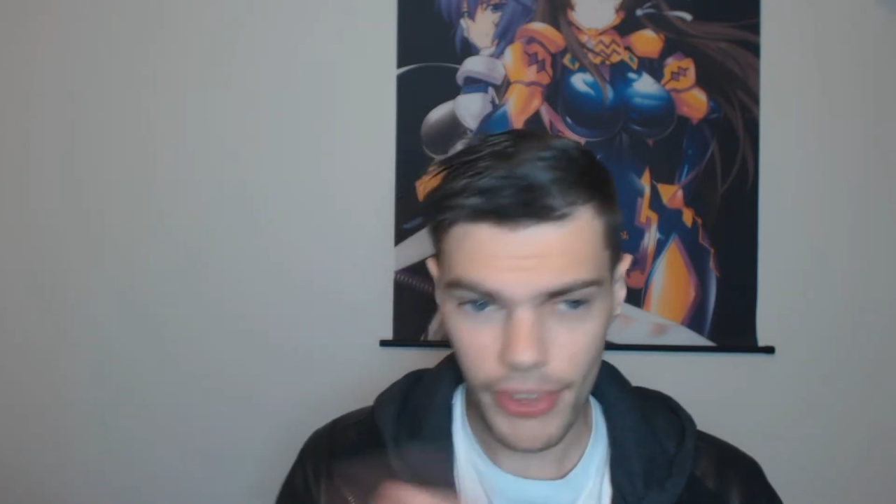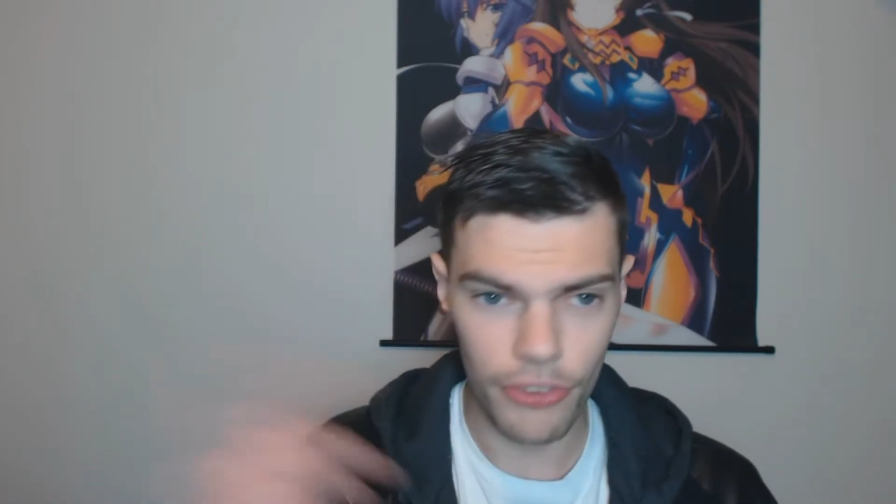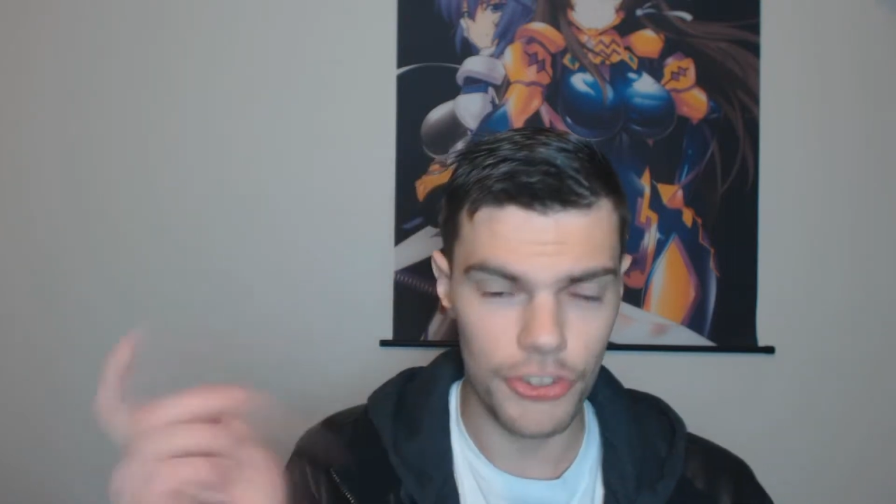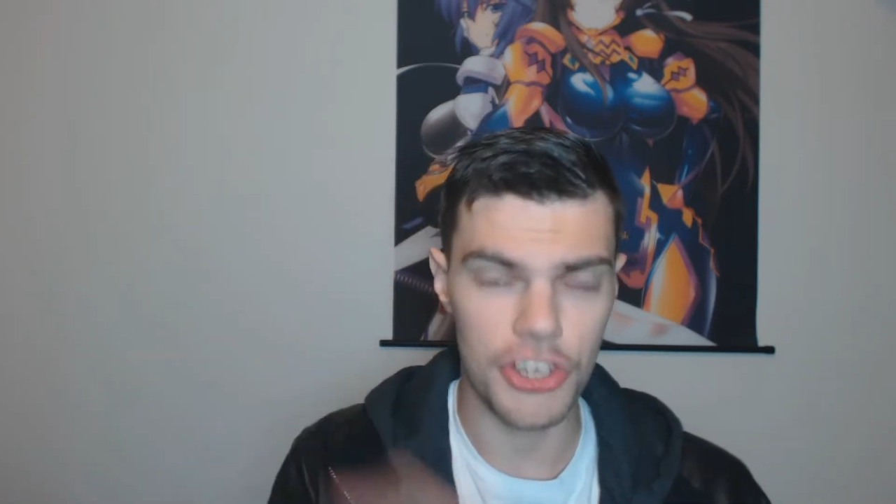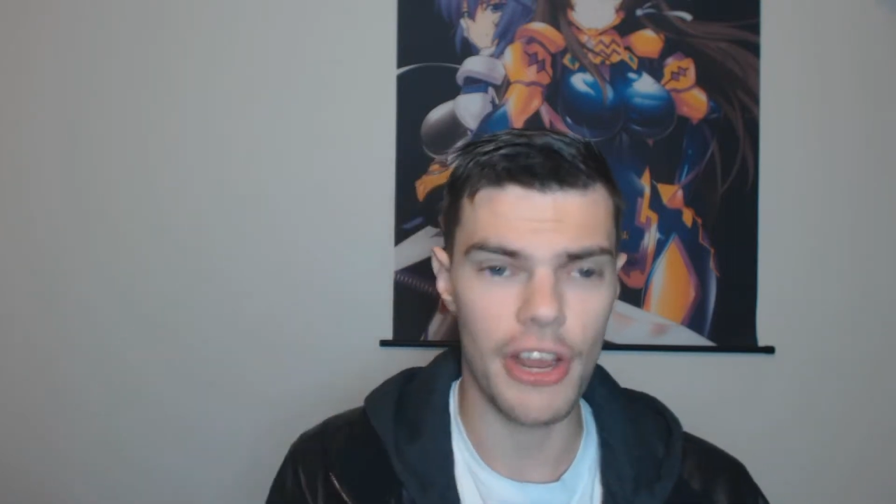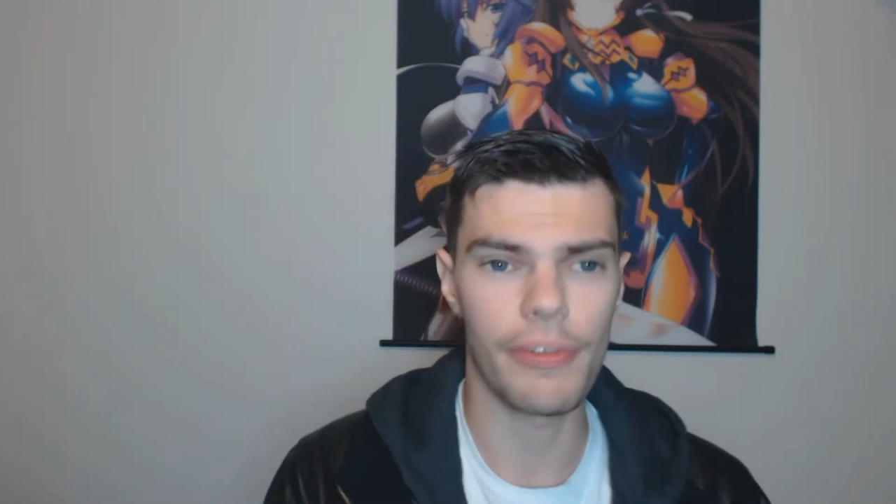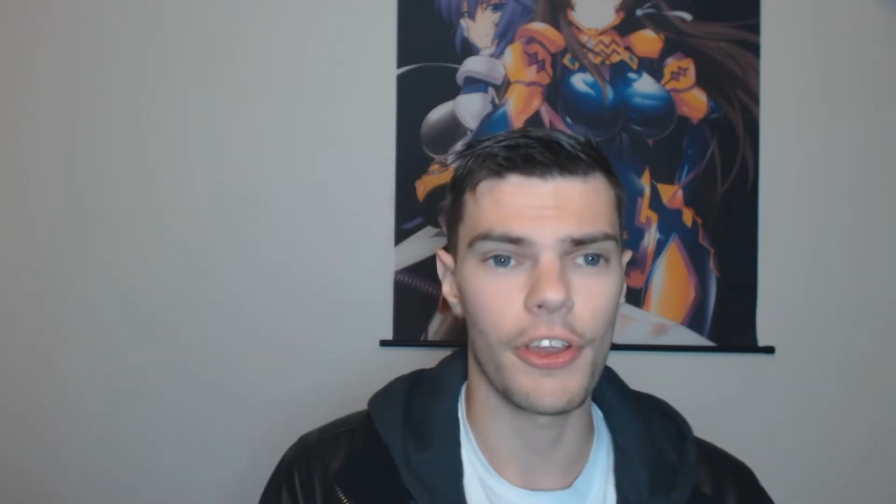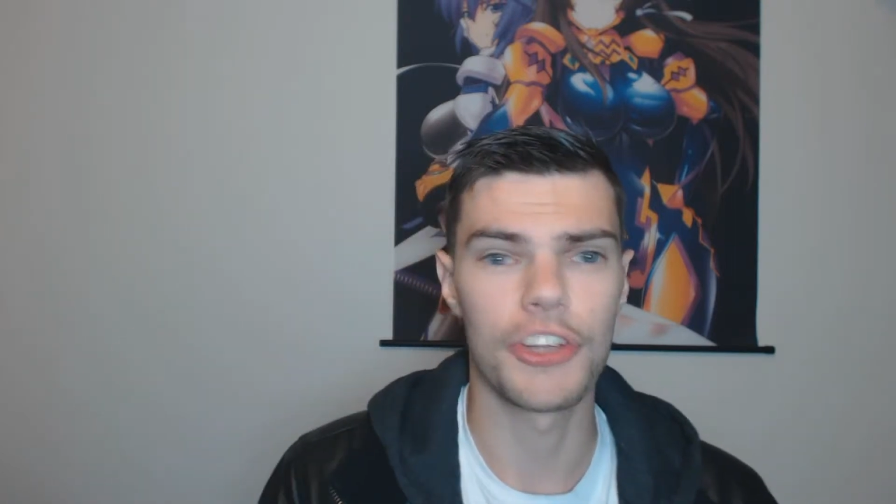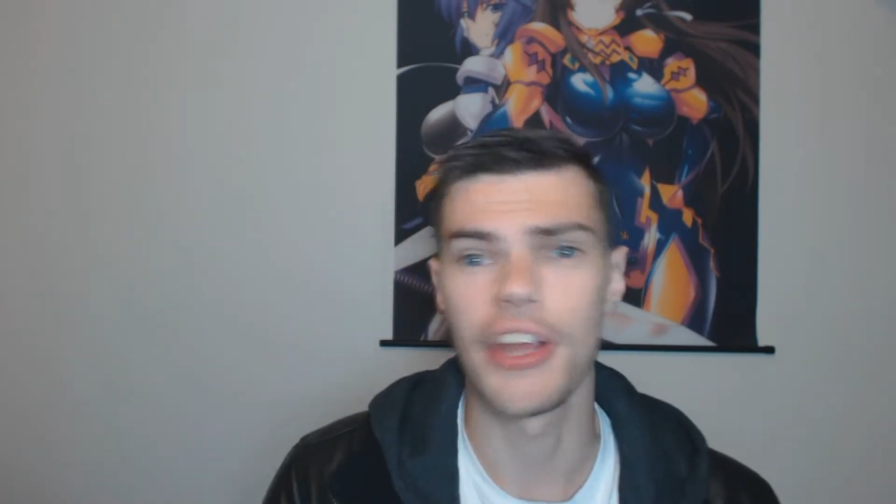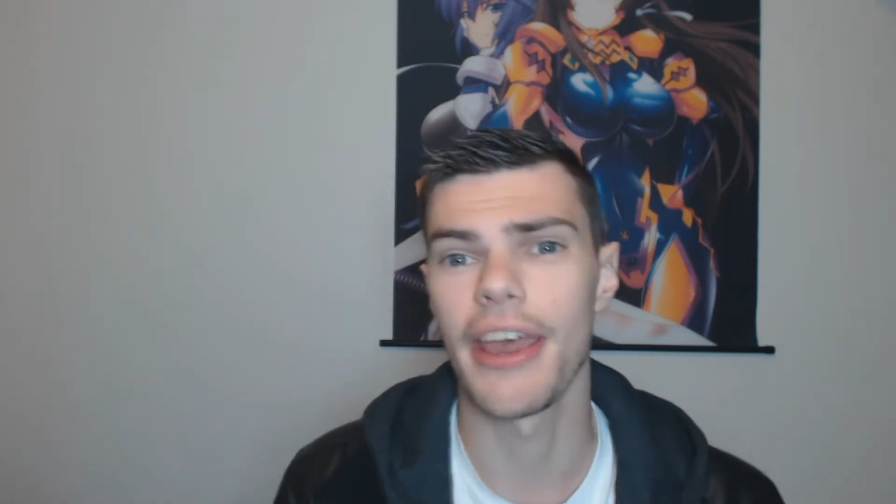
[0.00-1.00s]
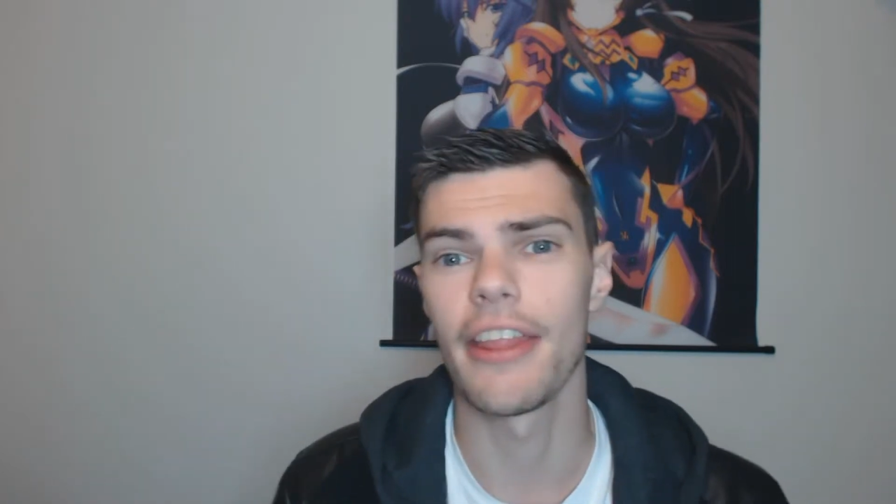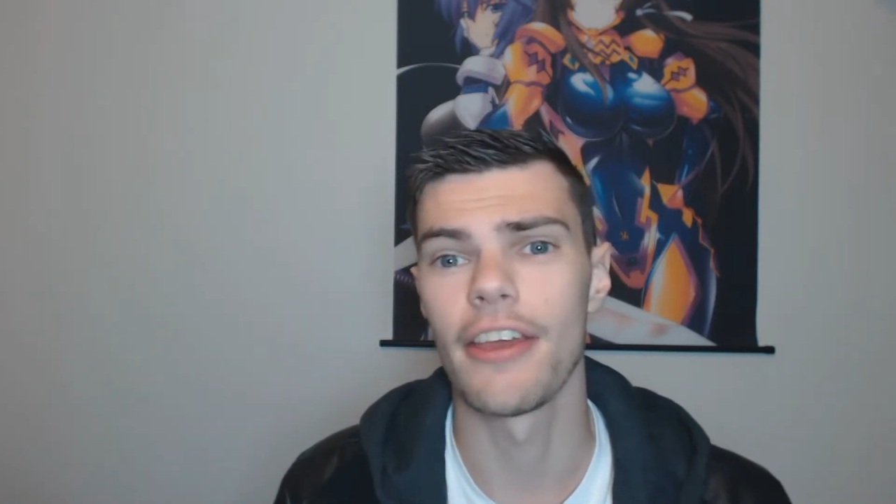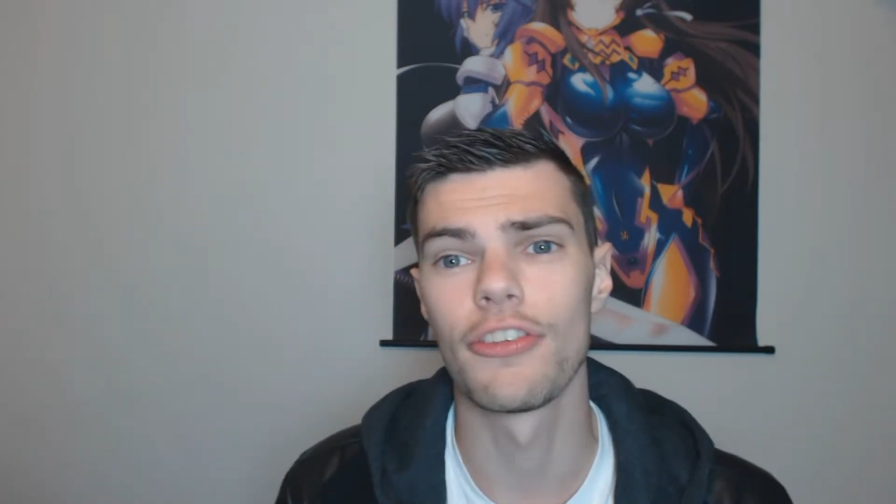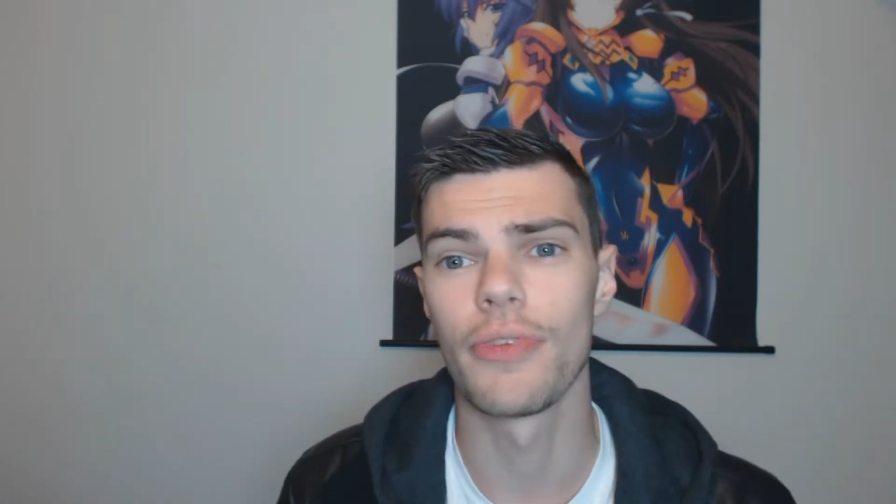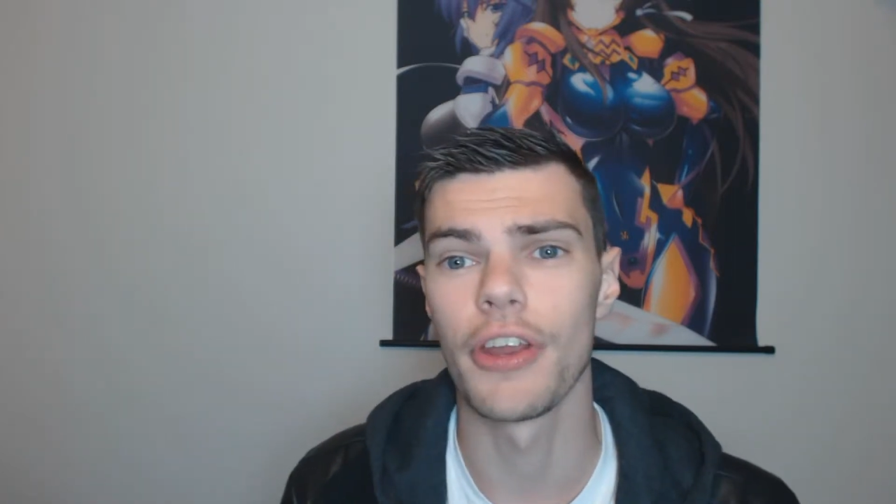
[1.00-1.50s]
So you definitely go check out
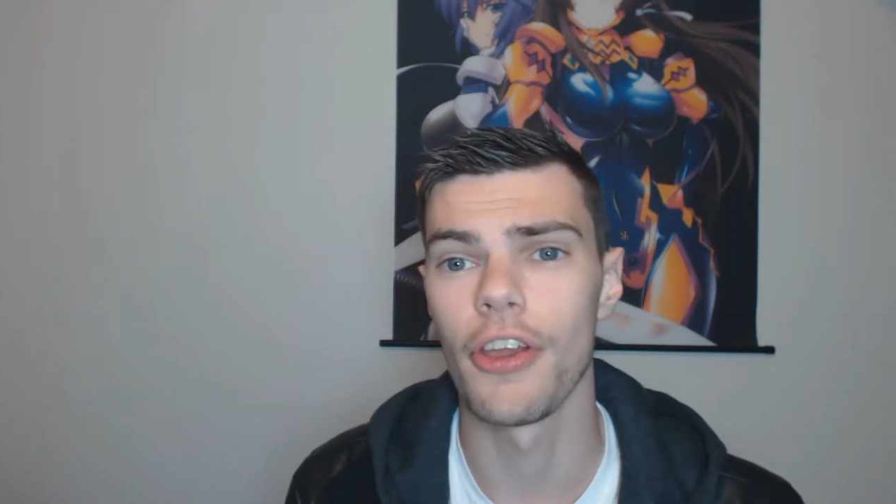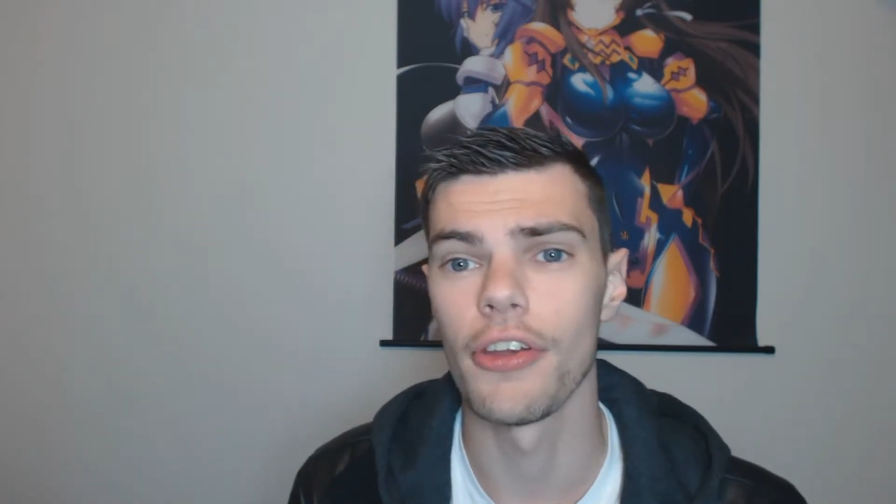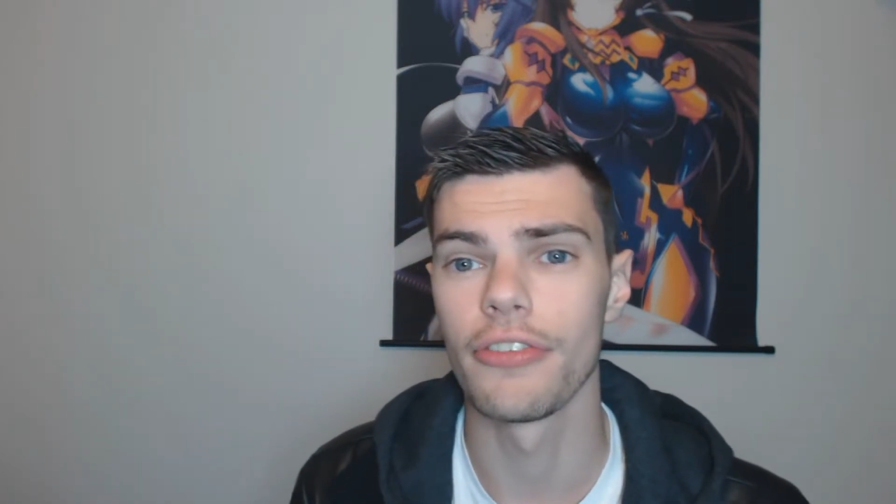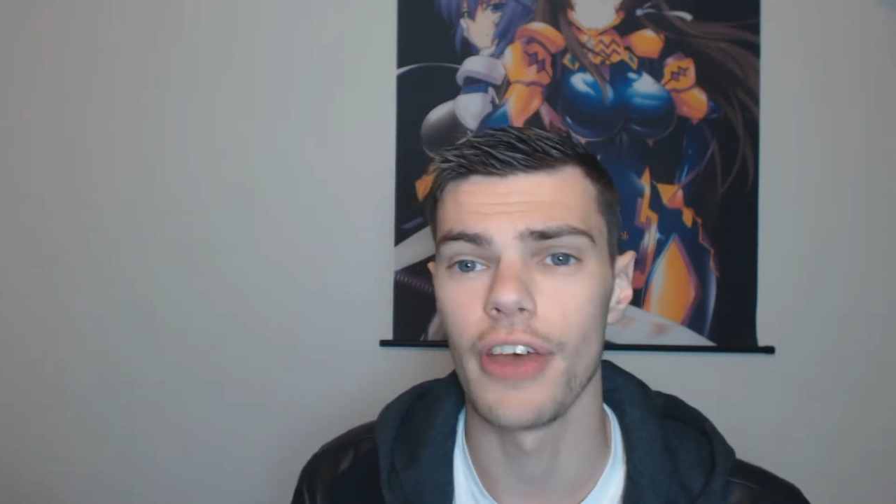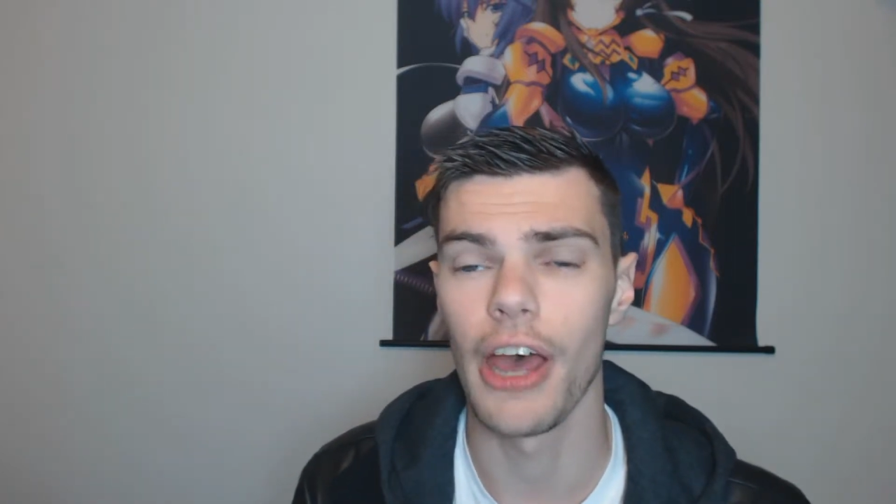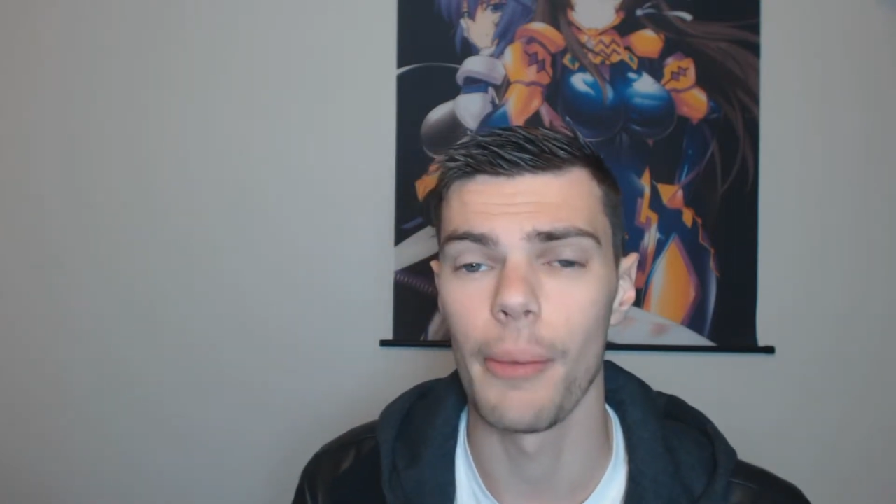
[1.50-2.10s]
those videos.